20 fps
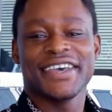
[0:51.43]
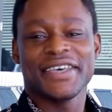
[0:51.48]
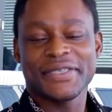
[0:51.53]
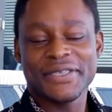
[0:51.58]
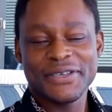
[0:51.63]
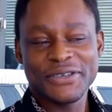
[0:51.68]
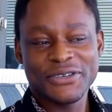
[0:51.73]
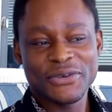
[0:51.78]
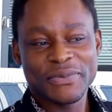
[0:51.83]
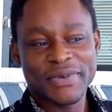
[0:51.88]

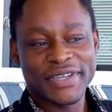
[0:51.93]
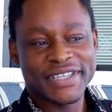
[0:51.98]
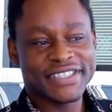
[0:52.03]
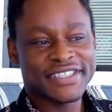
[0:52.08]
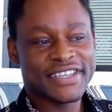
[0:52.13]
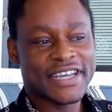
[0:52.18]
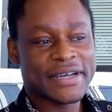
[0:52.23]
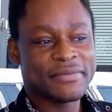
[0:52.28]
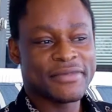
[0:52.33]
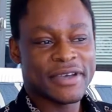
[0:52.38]
Thank you,
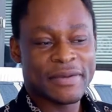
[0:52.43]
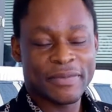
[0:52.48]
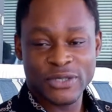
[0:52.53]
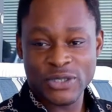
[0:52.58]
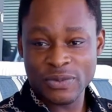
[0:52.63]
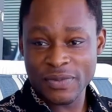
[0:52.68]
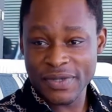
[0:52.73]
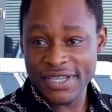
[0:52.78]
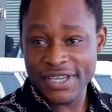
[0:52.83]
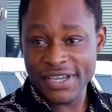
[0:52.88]
Mandy. I'm happy
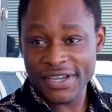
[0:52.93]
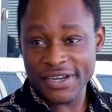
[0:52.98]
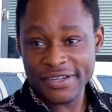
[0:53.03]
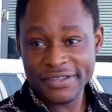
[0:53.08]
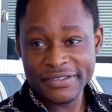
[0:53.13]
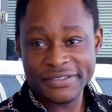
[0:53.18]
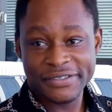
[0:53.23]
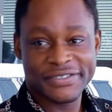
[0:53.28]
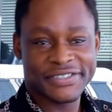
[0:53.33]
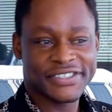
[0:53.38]
to be here
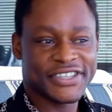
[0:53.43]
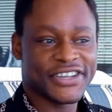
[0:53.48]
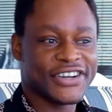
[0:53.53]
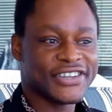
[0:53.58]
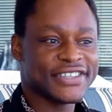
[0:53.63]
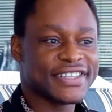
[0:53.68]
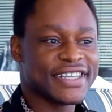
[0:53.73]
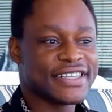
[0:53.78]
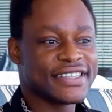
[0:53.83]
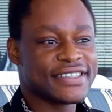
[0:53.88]
to
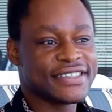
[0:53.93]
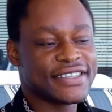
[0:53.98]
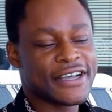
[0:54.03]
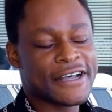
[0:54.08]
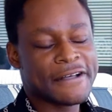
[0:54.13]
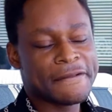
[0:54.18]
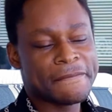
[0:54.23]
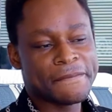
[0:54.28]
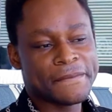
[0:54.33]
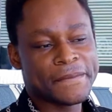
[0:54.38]
start. And
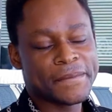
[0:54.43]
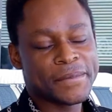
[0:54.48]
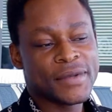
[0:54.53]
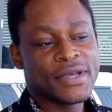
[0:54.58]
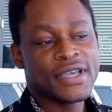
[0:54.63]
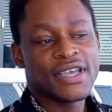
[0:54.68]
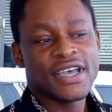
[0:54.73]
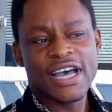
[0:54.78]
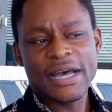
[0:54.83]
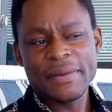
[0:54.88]
I'm
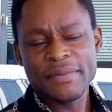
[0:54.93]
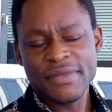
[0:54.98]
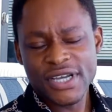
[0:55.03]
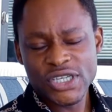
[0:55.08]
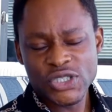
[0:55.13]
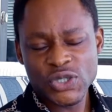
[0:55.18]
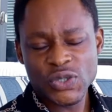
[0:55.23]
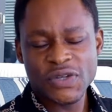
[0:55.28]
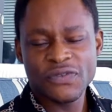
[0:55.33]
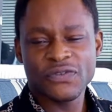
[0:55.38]

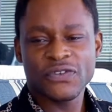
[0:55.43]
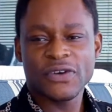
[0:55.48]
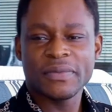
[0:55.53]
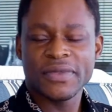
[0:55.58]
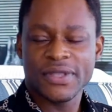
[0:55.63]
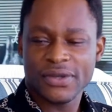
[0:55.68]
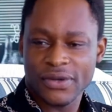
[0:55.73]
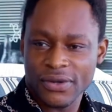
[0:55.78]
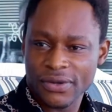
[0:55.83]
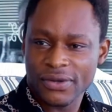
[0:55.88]
actually
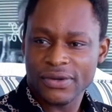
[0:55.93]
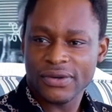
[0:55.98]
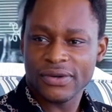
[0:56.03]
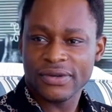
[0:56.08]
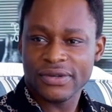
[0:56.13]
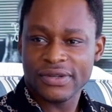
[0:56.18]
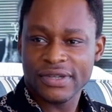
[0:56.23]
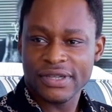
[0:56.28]
from the Congo.